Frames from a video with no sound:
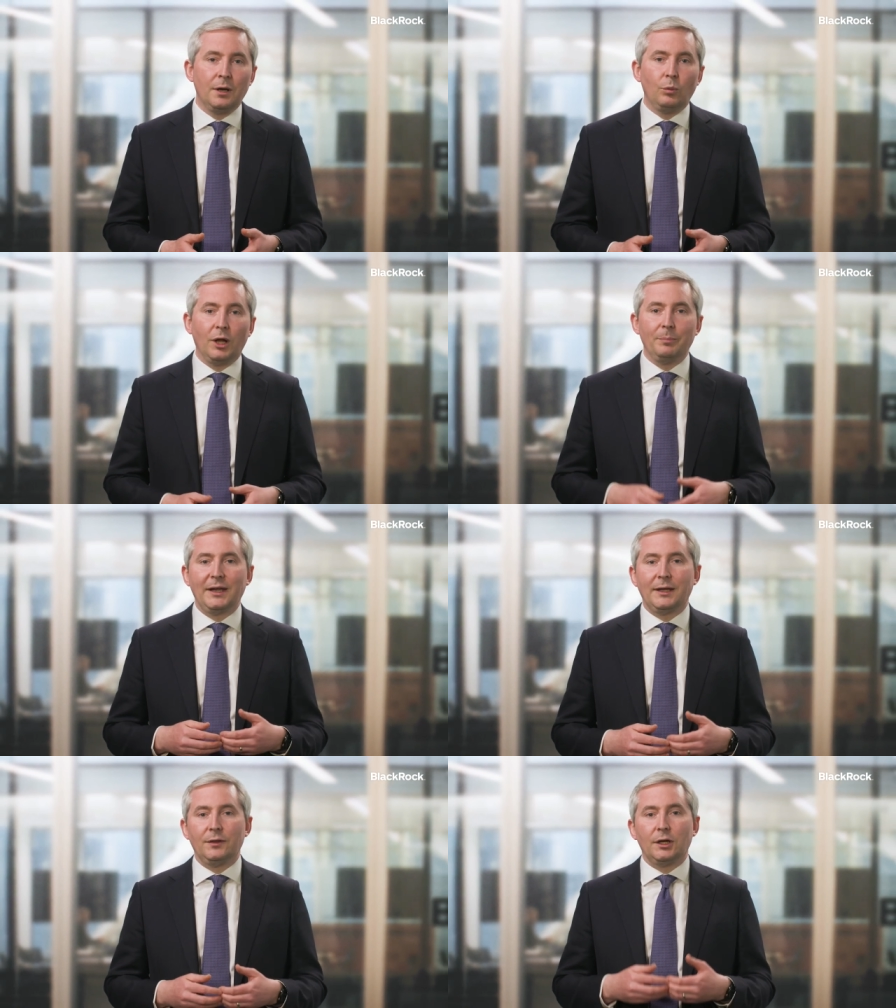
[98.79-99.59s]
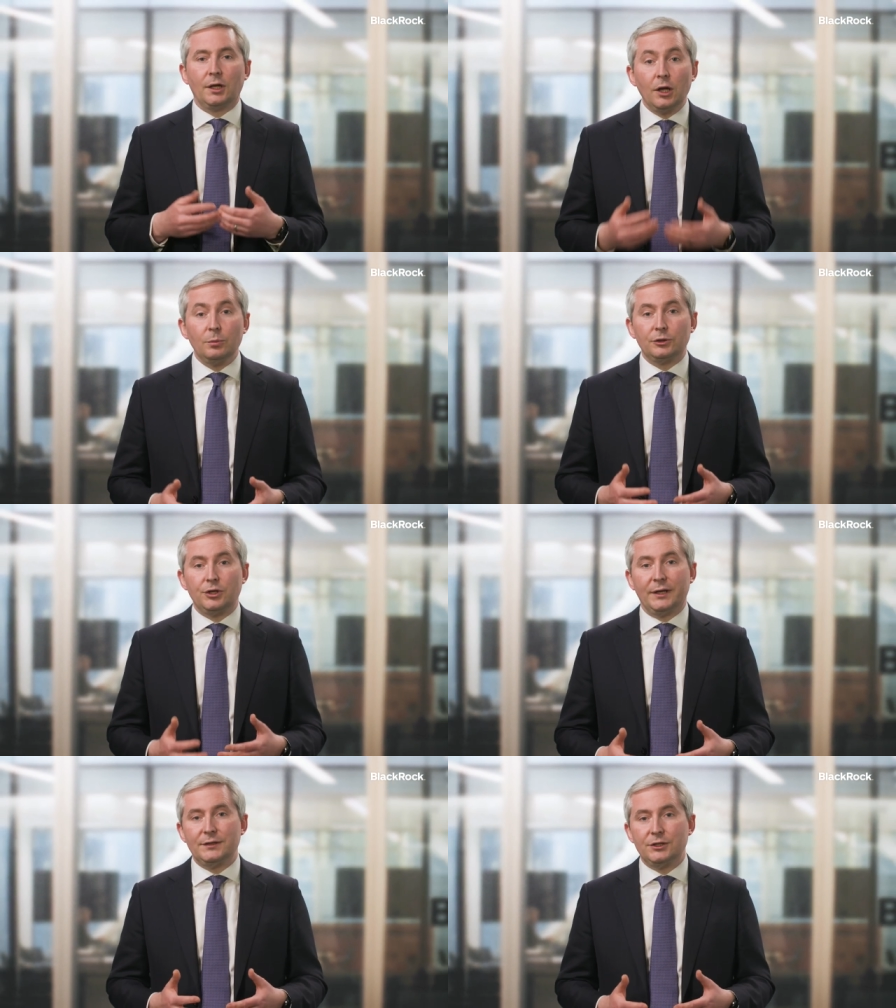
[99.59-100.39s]
while making the global
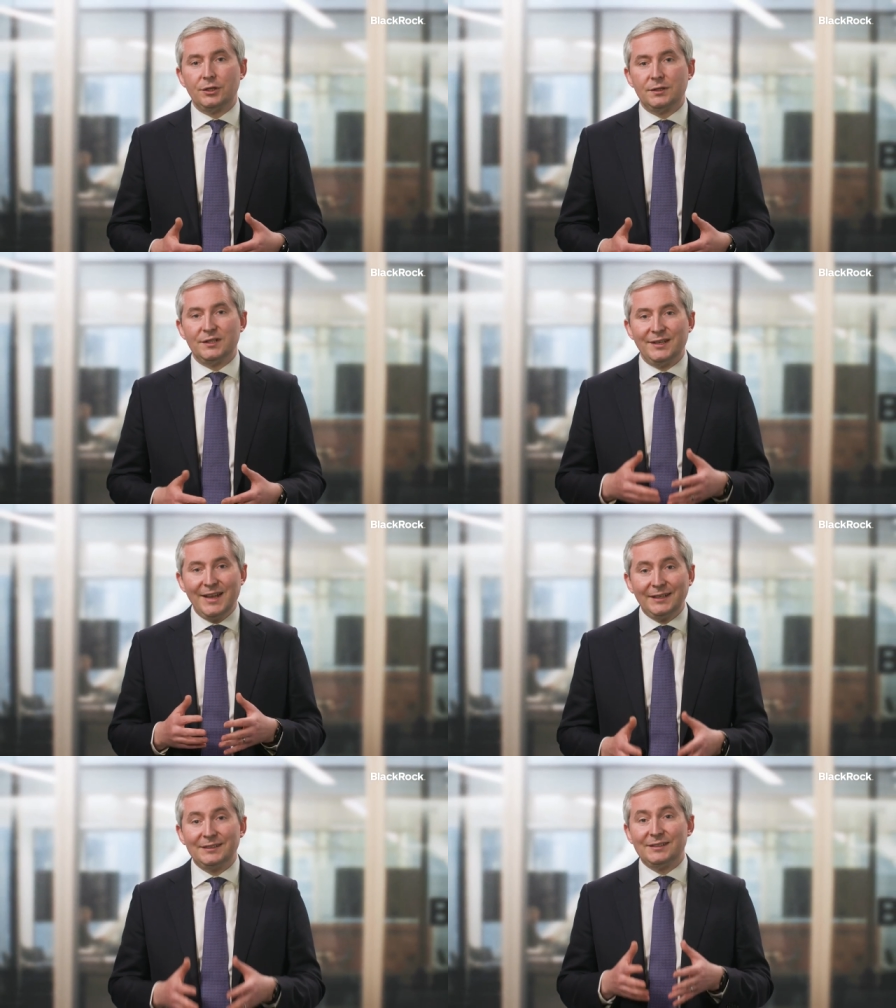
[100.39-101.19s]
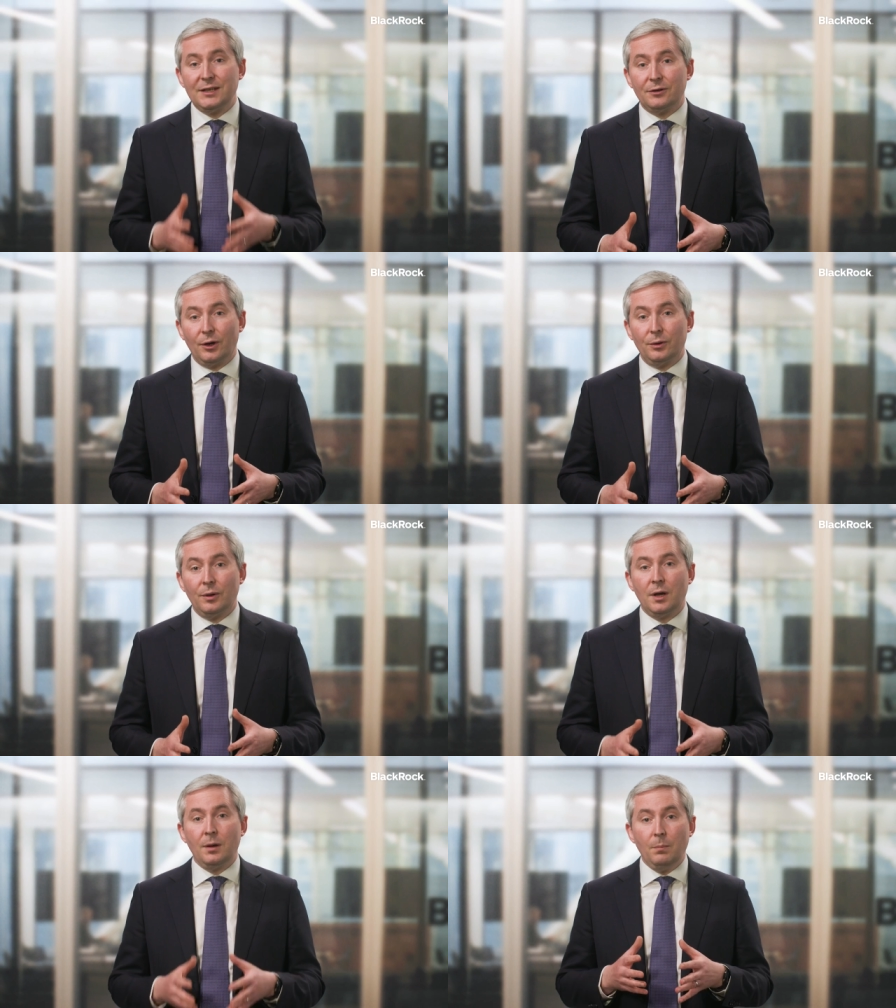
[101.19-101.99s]
transition to net zero
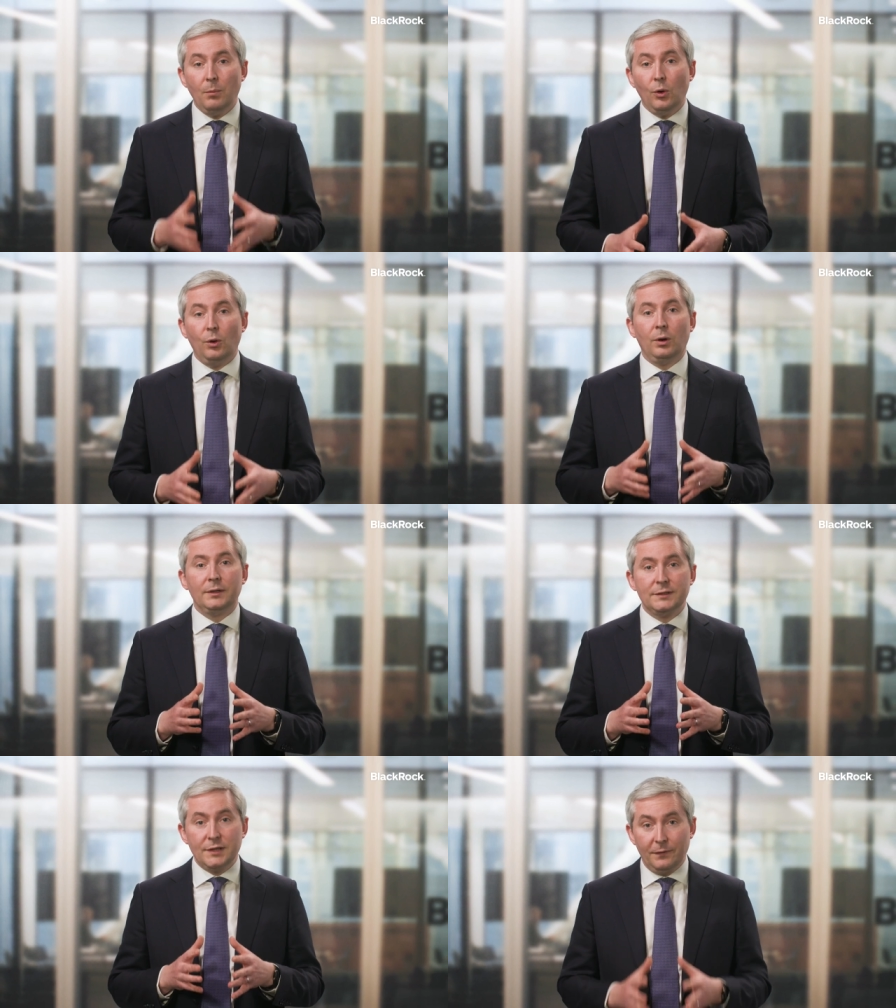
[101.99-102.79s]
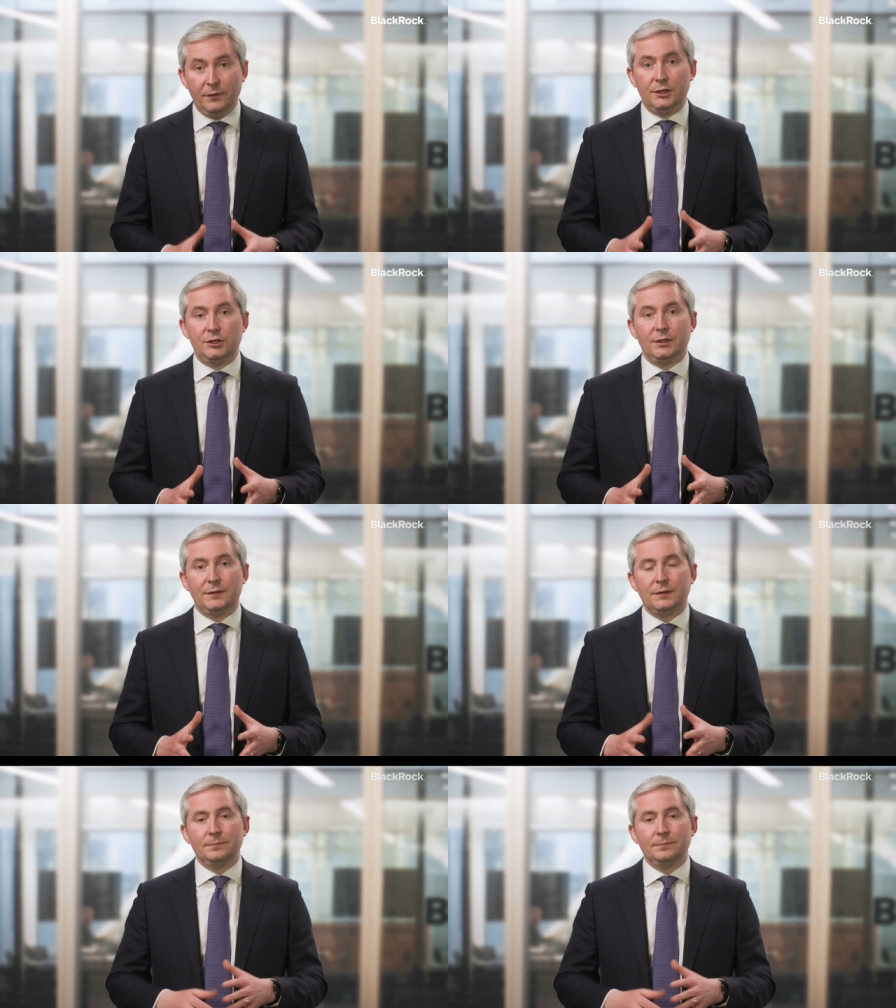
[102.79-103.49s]
more divergent.